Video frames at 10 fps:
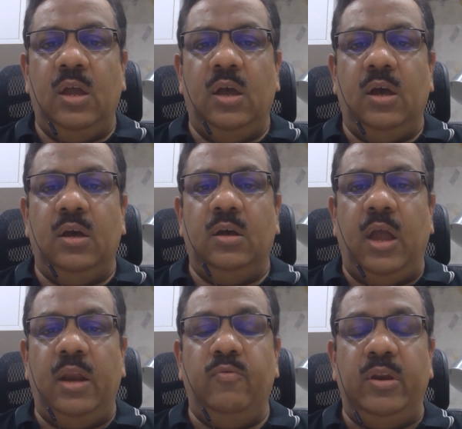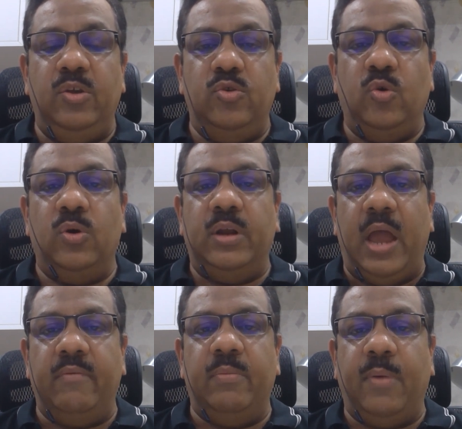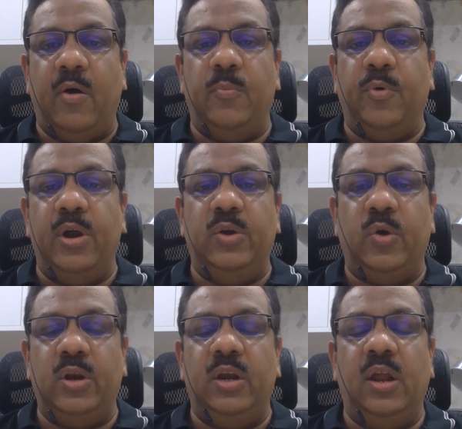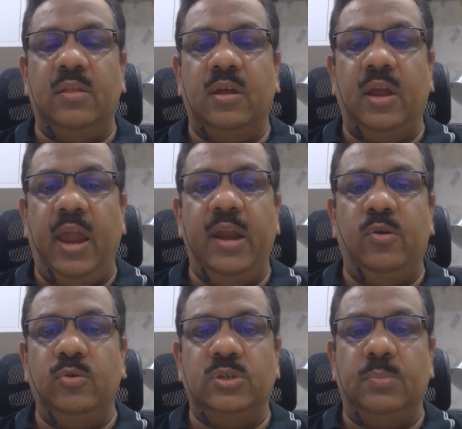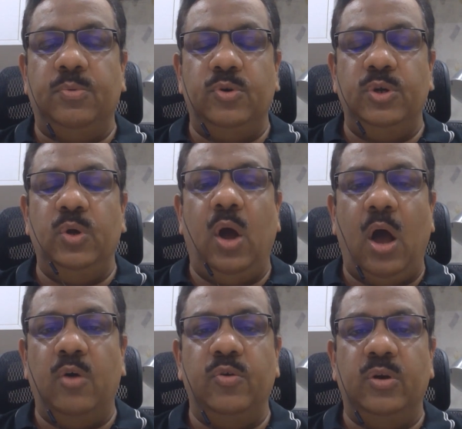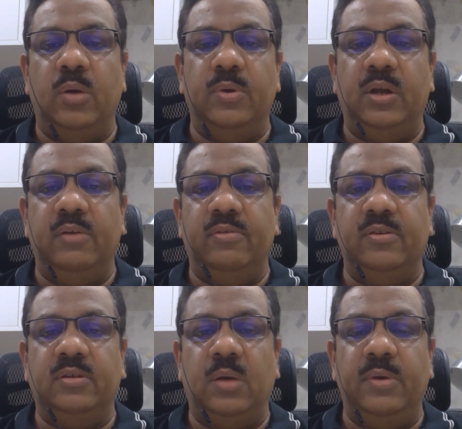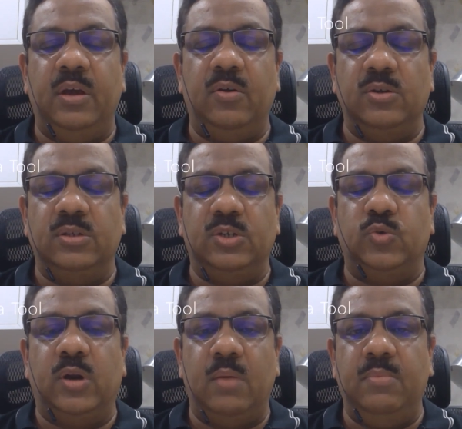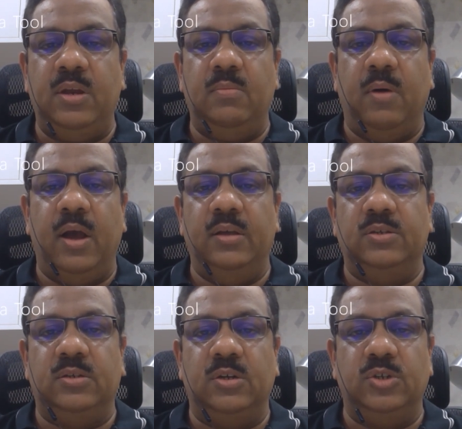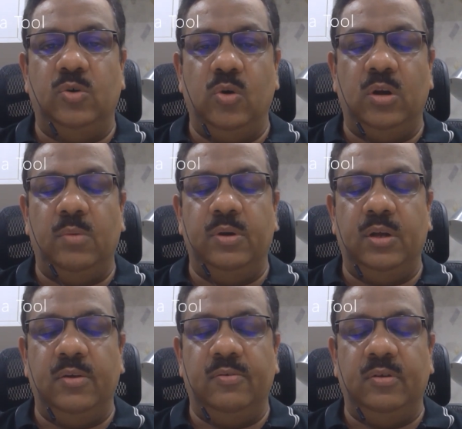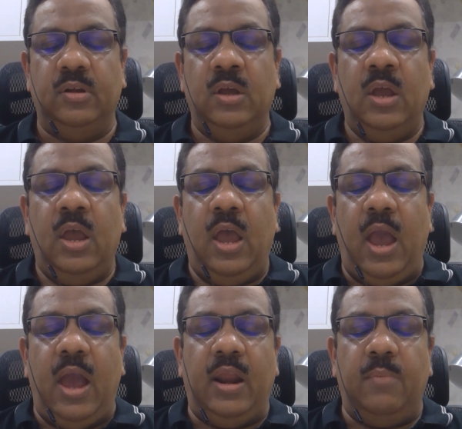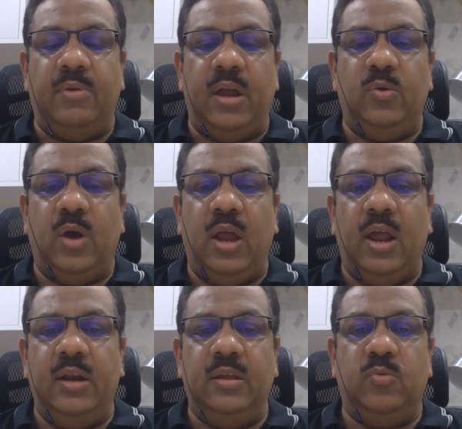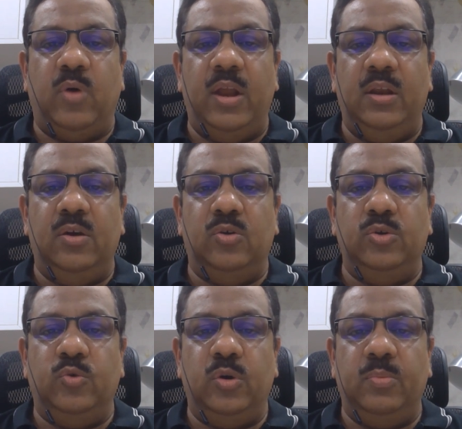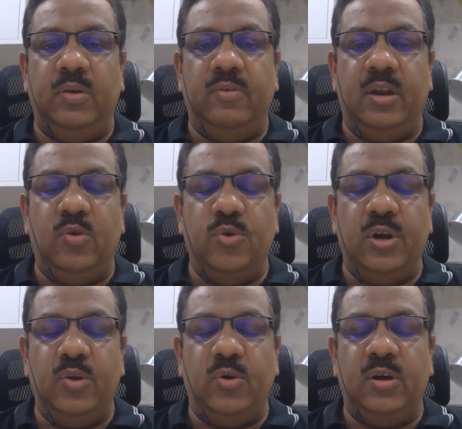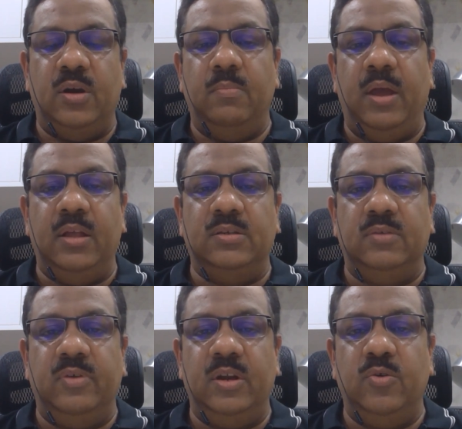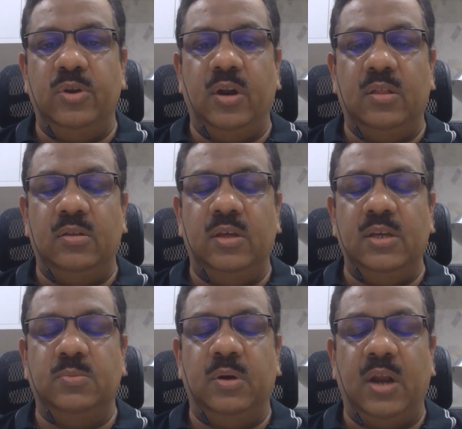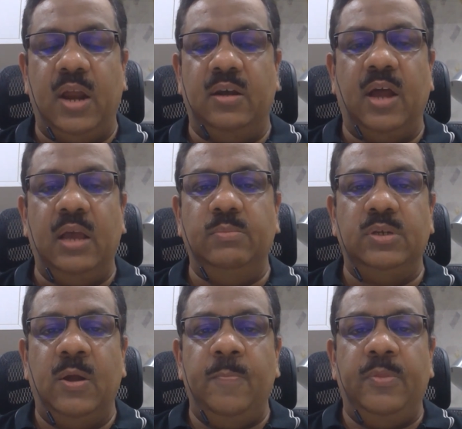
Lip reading: and when you don't have a PowerPoint or any other aid to support you, how your communication is coming across, that's what I mean by structured oral communication. And I'm trying to highlight that while you could be very good in your written mails and very good in other things, but at times